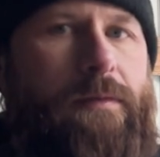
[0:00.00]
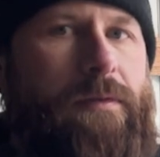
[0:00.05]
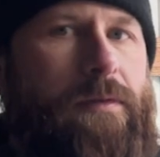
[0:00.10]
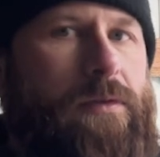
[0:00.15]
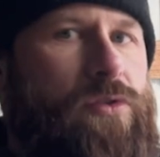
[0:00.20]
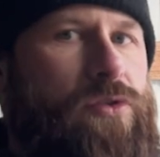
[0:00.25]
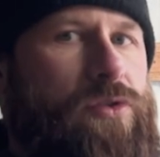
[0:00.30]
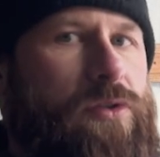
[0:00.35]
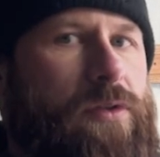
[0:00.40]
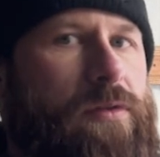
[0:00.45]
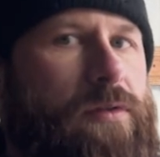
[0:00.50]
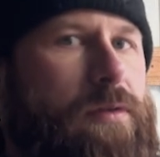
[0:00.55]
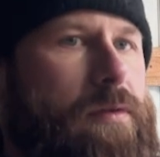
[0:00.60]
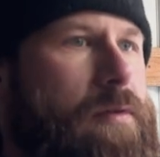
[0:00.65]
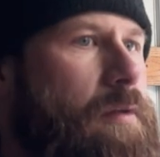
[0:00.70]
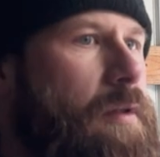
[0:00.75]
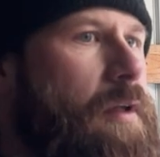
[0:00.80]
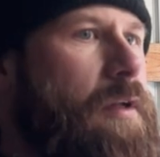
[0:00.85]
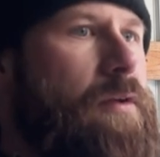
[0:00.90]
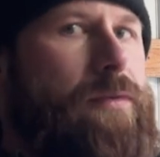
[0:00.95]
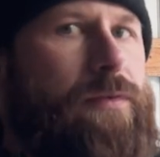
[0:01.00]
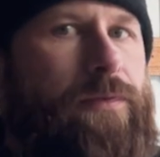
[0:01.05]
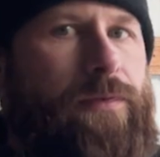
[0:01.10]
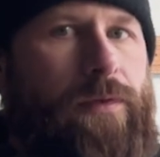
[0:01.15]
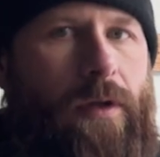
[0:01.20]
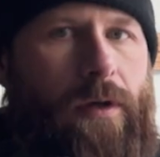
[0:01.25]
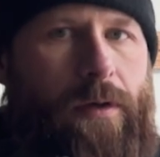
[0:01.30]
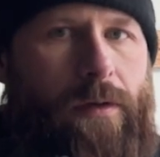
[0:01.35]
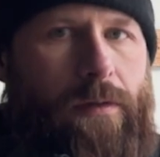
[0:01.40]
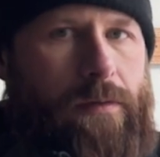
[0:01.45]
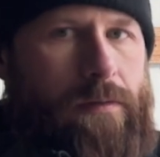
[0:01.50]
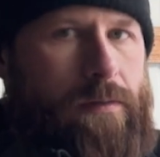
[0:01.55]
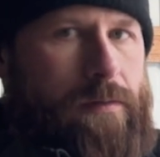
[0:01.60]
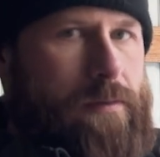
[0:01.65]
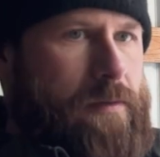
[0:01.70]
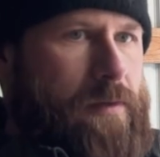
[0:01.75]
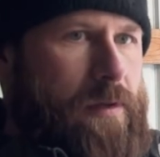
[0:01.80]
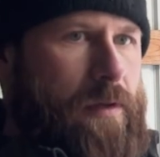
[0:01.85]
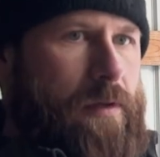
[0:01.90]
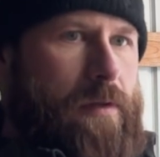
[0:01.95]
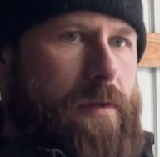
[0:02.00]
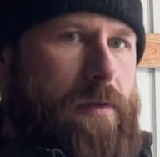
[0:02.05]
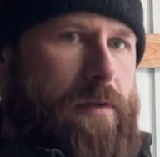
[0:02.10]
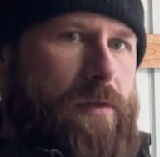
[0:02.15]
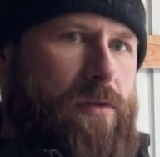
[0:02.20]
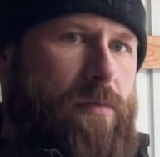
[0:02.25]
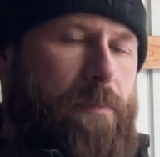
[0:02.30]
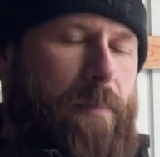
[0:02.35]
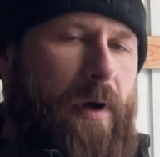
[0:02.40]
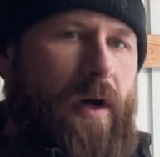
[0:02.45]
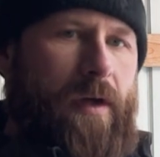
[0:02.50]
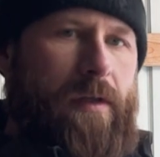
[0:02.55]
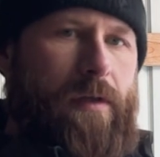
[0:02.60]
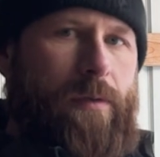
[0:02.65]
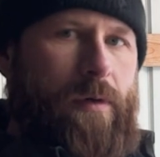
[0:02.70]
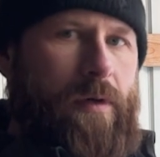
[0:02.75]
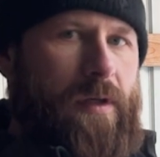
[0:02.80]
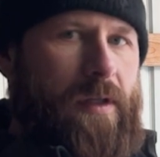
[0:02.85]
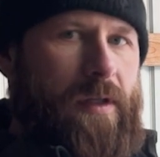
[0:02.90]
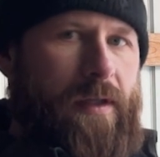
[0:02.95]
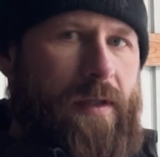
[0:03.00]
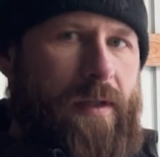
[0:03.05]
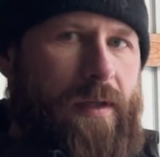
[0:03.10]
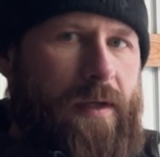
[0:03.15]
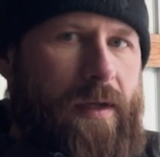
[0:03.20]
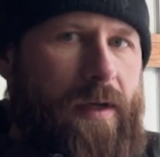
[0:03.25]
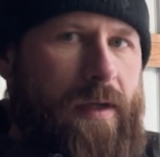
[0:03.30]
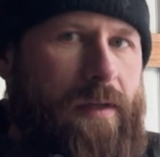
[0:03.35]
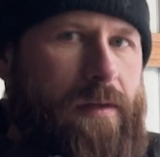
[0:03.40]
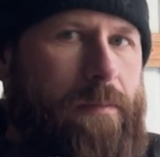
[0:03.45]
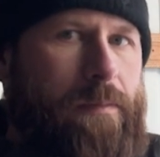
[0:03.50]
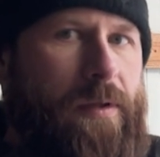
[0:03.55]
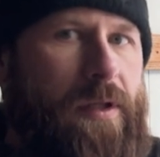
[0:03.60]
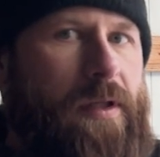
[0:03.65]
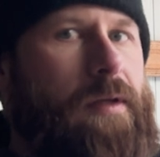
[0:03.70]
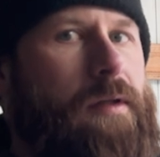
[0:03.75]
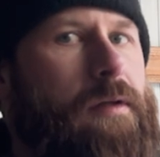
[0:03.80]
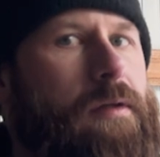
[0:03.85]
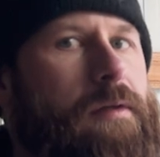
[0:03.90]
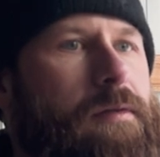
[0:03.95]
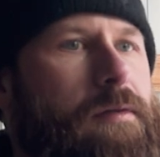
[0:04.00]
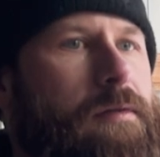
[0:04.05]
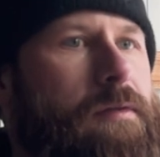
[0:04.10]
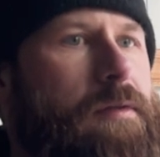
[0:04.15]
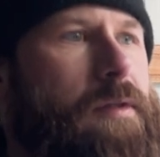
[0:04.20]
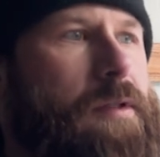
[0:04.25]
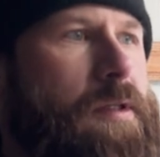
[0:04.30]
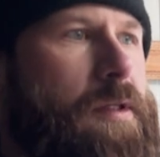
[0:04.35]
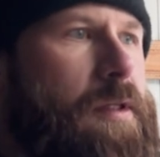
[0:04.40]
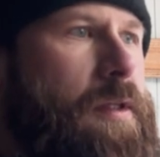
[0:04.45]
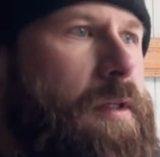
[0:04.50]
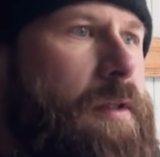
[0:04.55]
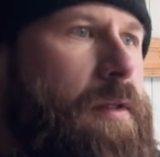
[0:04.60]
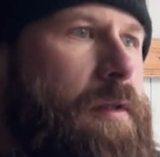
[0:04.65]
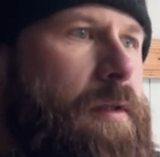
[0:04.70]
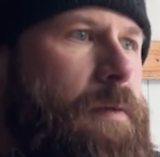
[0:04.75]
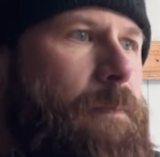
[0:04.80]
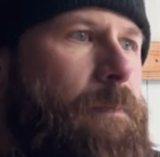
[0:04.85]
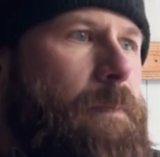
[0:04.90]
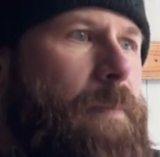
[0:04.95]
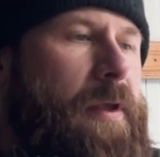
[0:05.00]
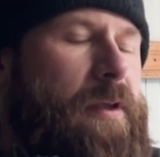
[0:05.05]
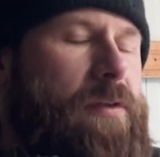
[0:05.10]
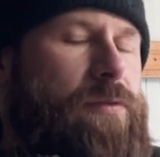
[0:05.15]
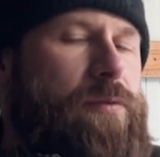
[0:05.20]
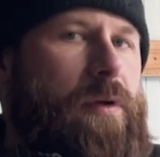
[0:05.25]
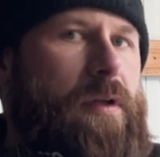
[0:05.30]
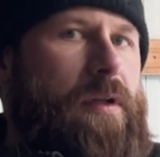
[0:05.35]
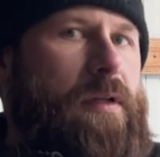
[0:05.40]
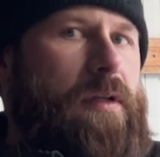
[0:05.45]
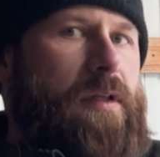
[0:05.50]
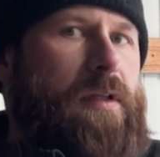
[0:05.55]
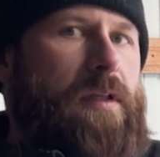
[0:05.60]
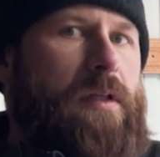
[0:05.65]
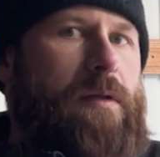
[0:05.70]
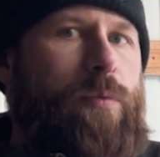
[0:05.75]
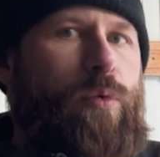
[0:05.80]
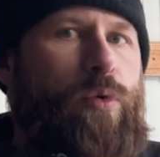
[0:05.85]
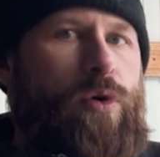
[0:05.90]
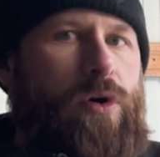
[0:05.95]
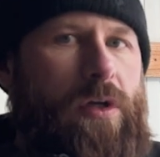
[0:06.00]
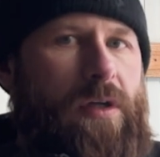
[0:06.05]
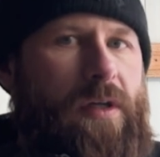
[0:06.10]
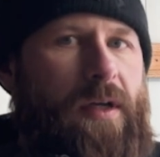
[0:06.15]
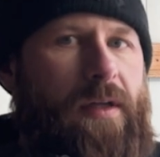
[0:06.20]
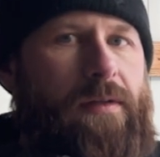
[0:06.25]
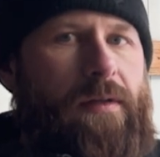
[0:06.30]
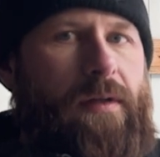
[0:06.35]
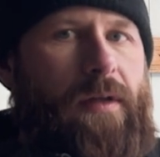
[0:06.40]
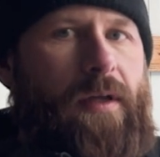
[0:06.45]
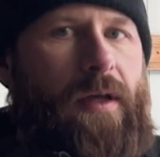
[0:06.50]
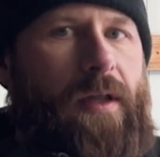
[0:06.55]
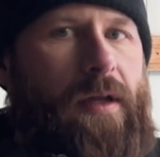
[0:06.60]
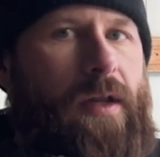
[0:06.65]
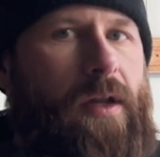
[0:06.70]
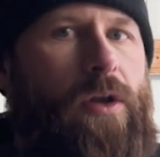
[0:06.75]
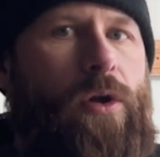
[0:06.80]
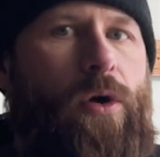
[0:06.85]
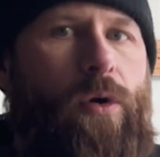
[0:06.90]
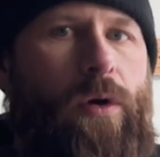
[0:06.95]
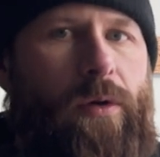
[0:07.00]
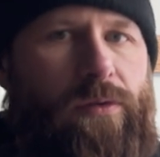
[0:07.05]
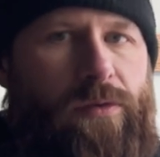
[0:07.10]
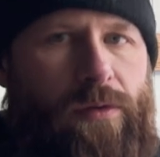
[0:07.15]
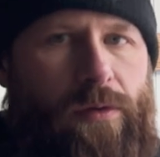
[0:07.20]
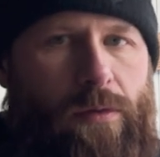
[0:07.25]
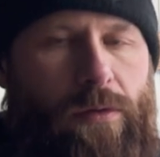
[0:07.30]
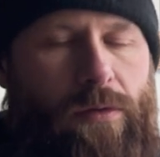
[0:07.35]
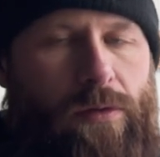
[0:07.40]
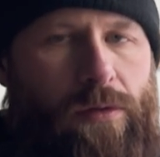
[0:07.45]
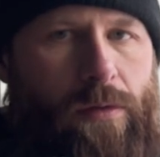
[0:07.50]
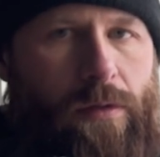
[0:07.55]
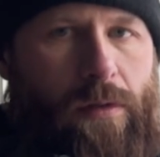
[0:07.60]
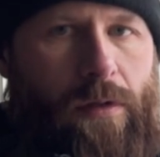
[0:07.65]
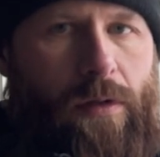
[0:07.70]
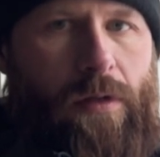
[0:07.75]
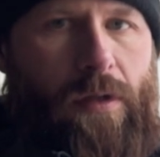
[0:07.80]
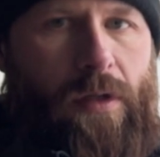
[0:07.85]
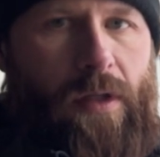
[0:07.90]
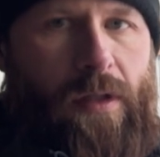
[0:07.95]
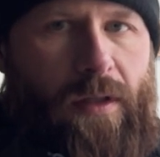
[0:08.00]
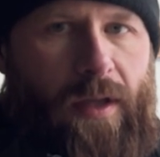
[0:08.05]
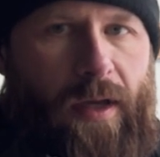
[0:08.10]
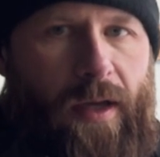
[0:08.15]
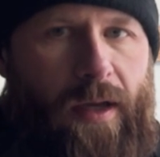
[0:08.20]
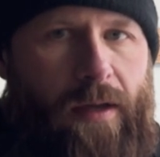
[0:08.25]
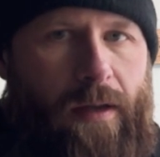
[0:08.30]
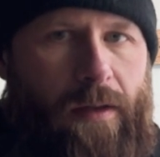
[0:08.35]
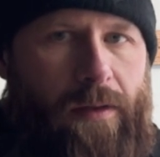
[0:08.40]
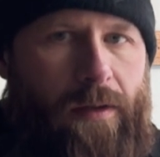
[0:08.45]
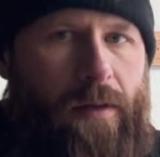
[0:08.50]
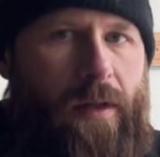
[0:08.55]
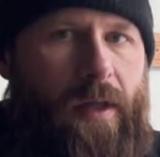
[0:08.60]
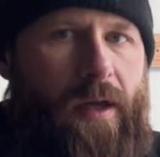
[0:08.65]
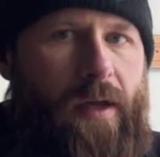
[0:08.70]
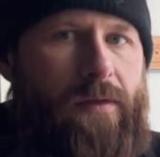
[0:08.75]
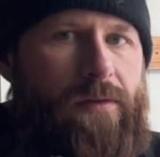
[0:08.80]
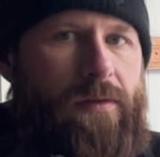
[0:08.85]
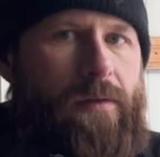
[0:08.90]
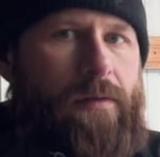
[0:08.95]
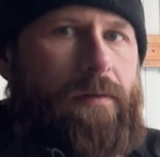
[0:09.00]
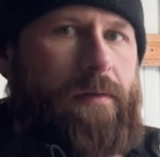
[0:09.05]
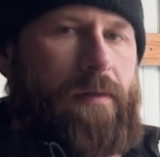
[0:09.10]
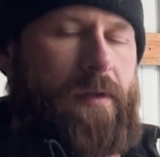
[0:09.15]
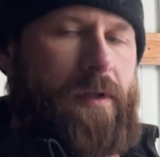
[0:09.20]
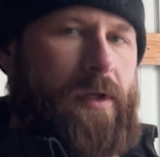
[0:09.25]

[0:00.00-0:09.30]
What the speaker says: and just let it float and look at the spot you want to hit, not the pin. That's what I need to keep working on today. And I know I was doing good at that on the last